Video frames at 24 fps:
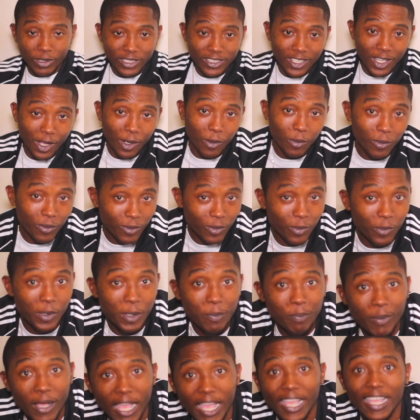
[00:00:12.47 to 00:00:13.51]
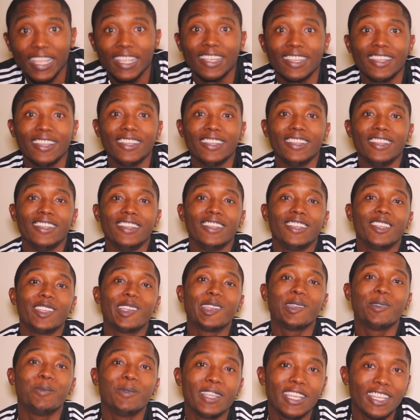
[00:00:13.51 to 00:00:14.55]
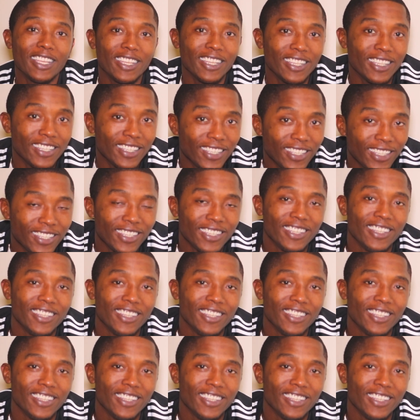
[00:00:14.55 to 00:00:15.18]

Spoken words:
what's up? We back. You know what I mean?